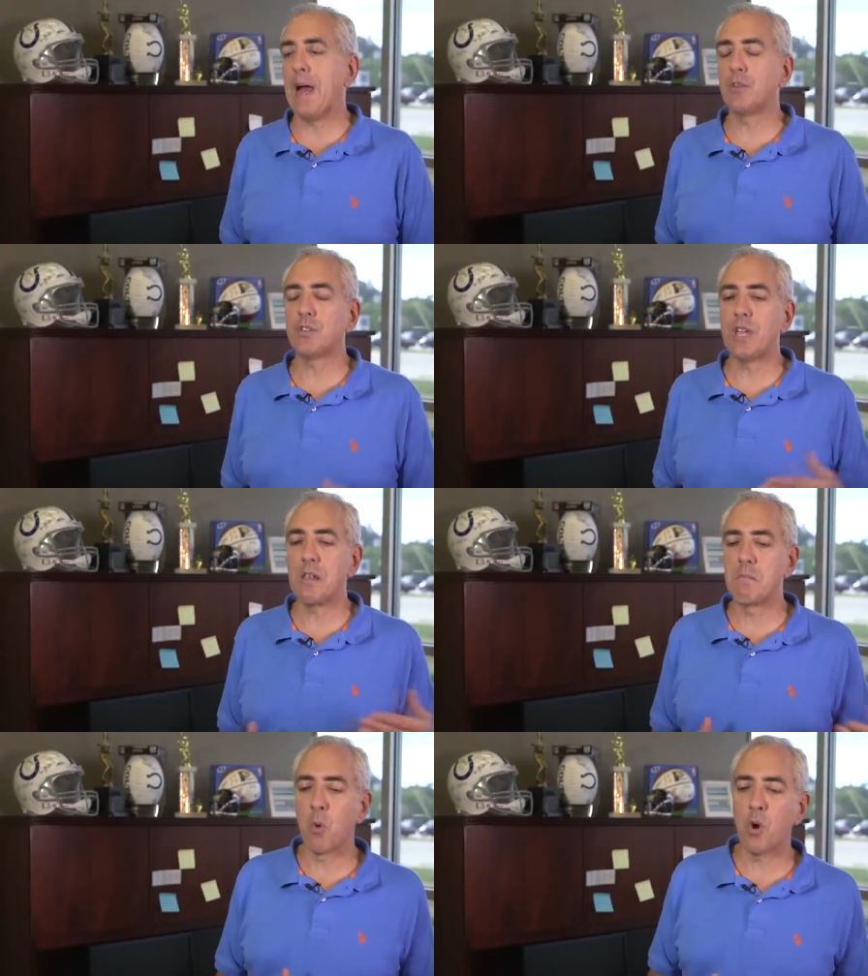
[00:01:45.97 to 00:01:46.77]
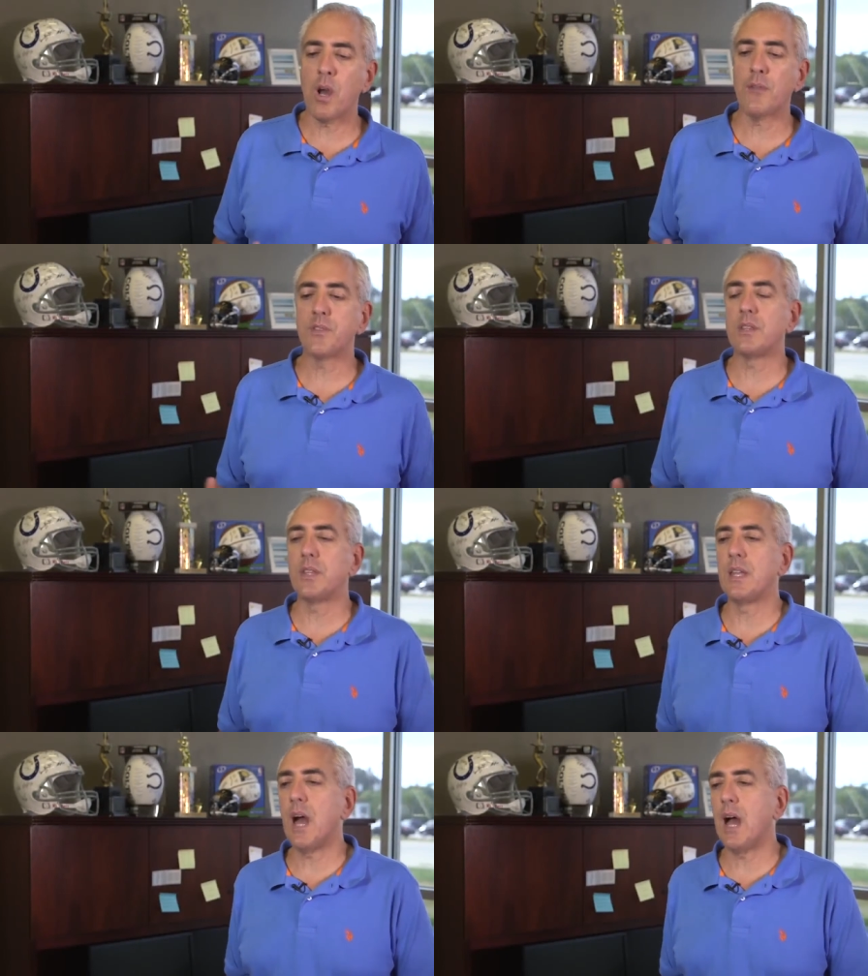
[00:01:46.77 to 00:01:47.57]
I would say more often
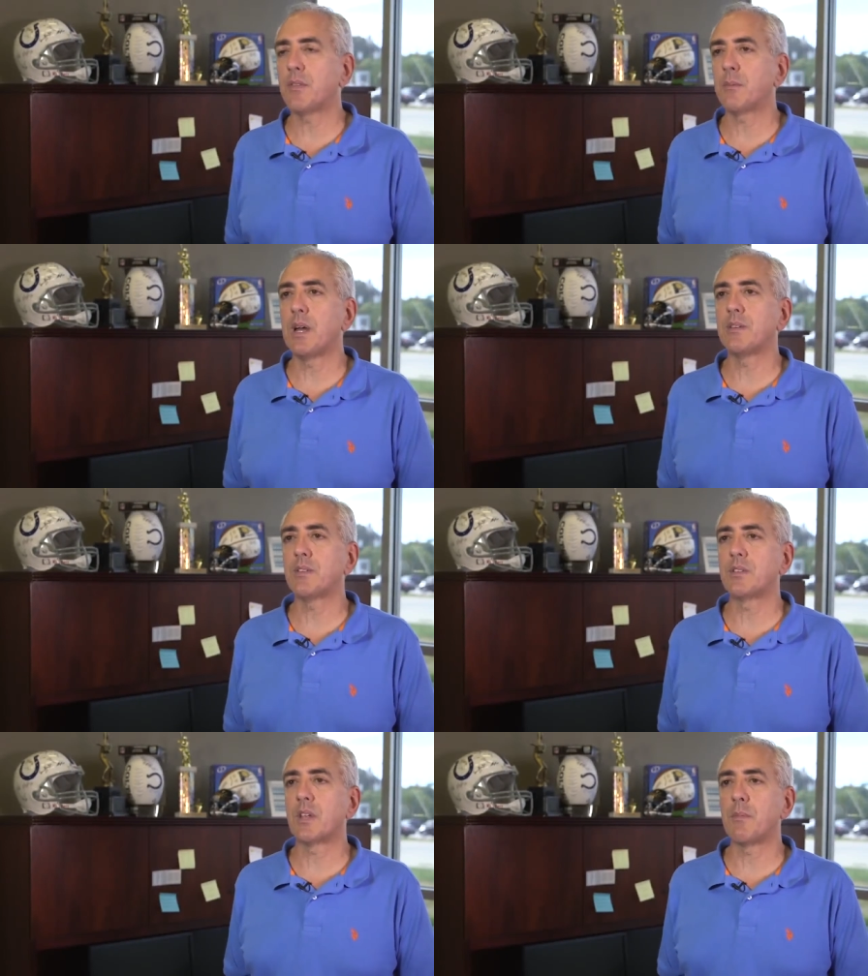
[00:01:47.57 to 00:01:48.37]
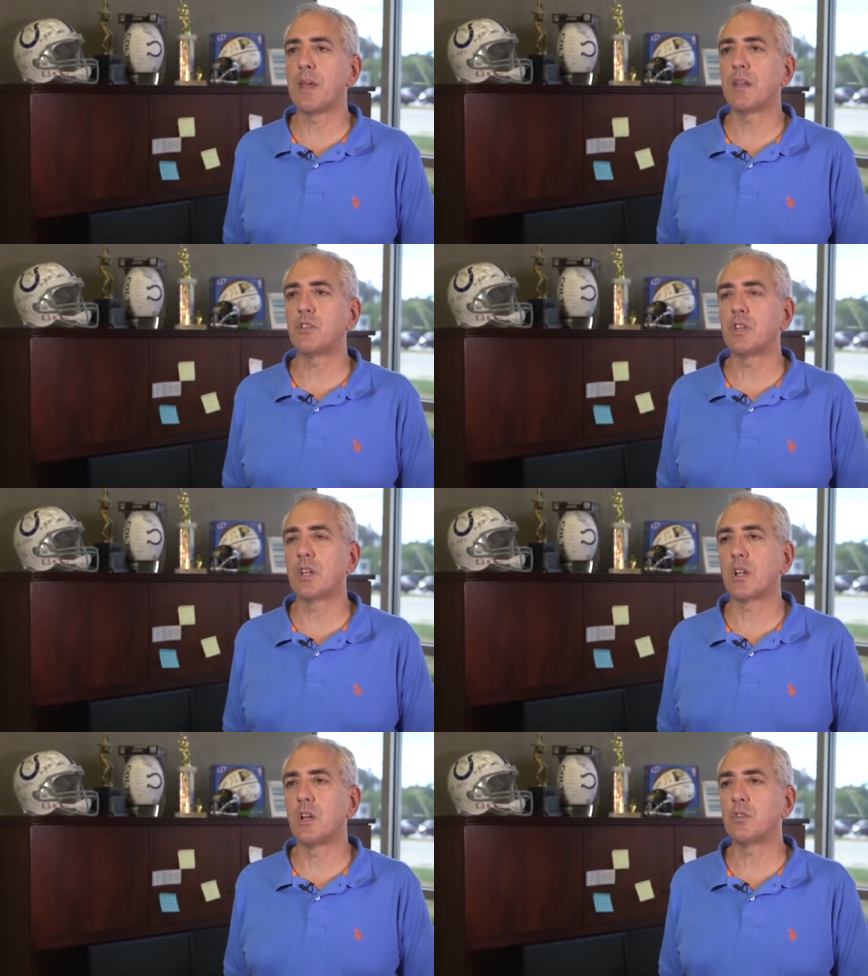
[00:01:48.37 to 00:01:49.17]
than not, the prices come down as
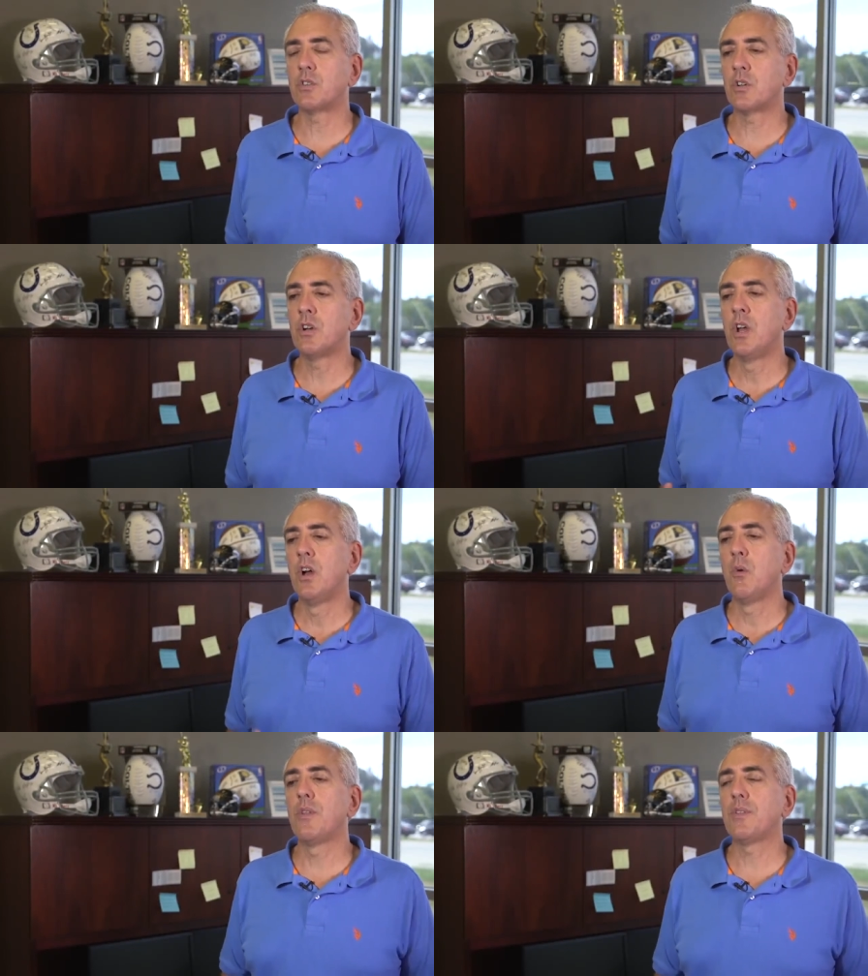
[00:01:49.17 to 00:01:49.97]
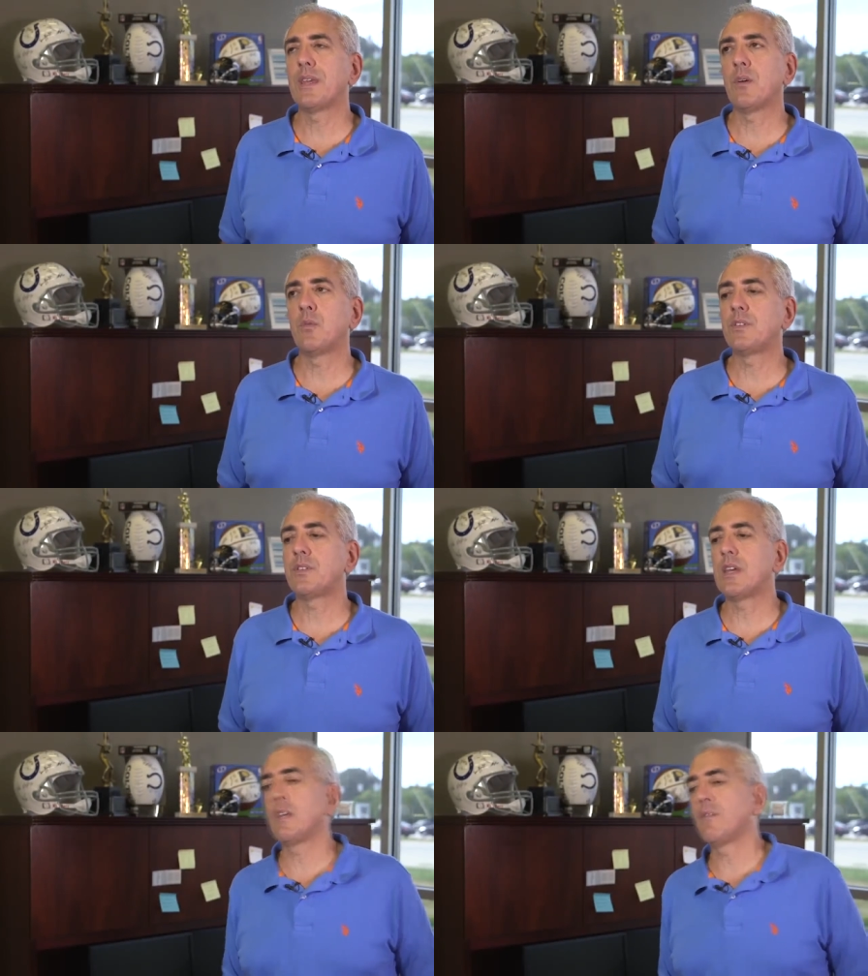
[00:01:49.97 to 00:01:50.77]
you get closer. One thing I would
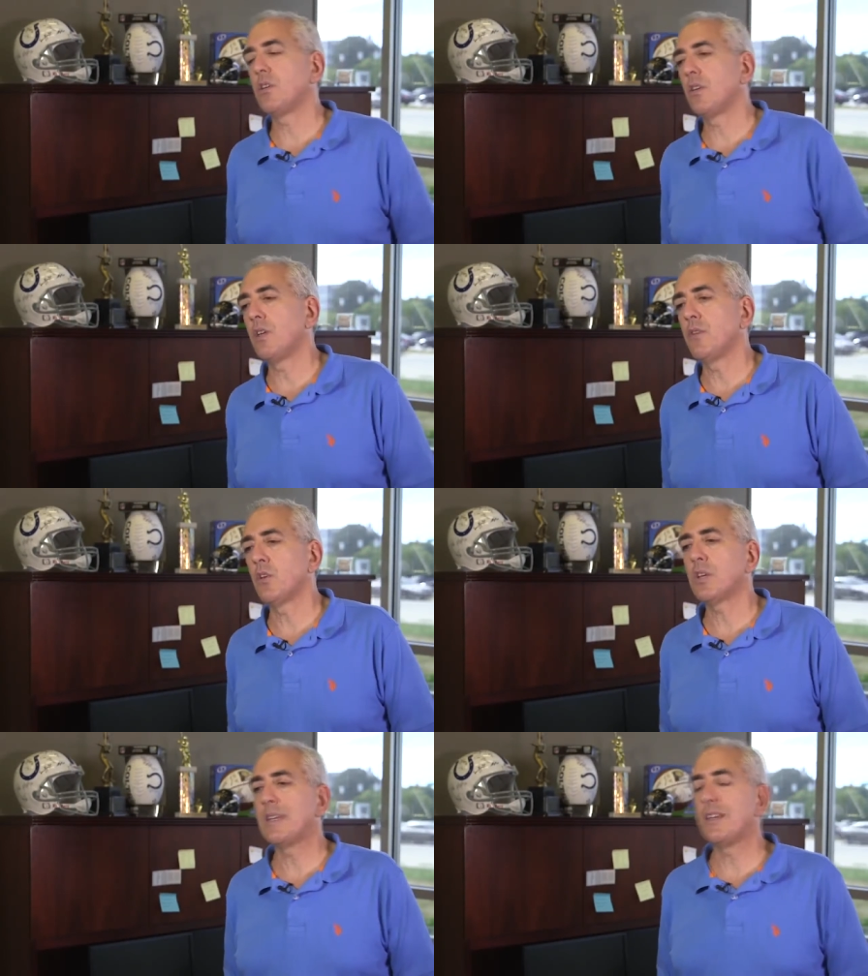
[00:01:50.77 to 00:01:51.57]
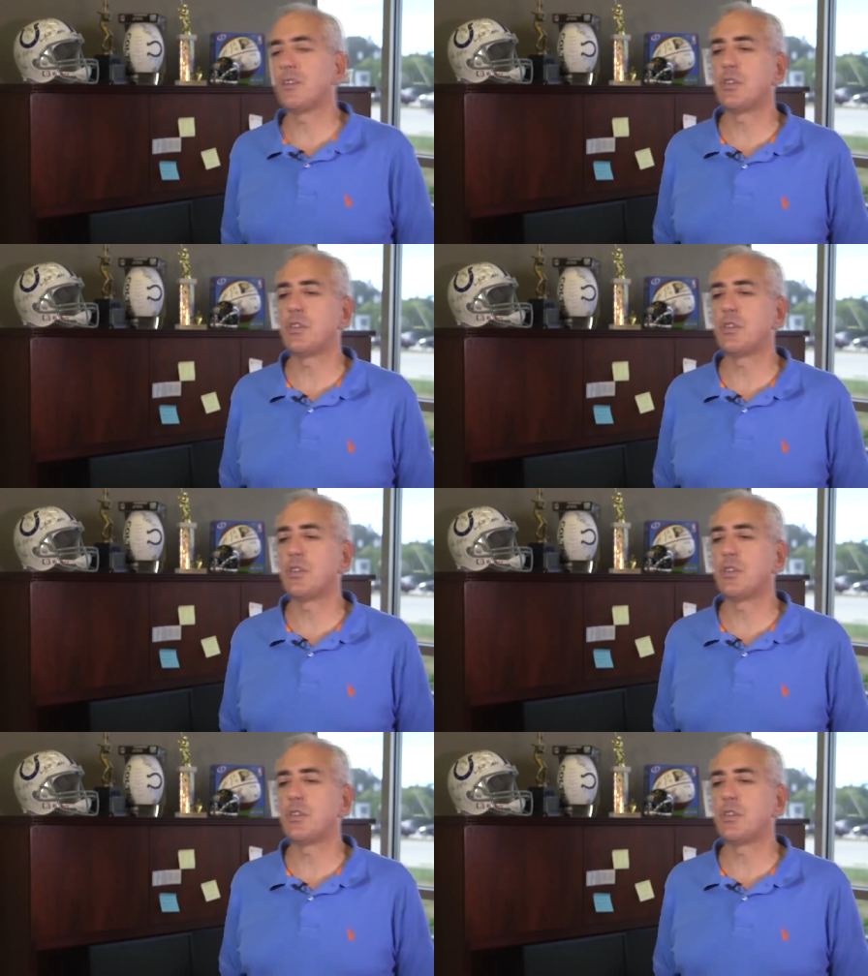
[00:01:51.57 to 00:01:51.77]
say, if you, if you only need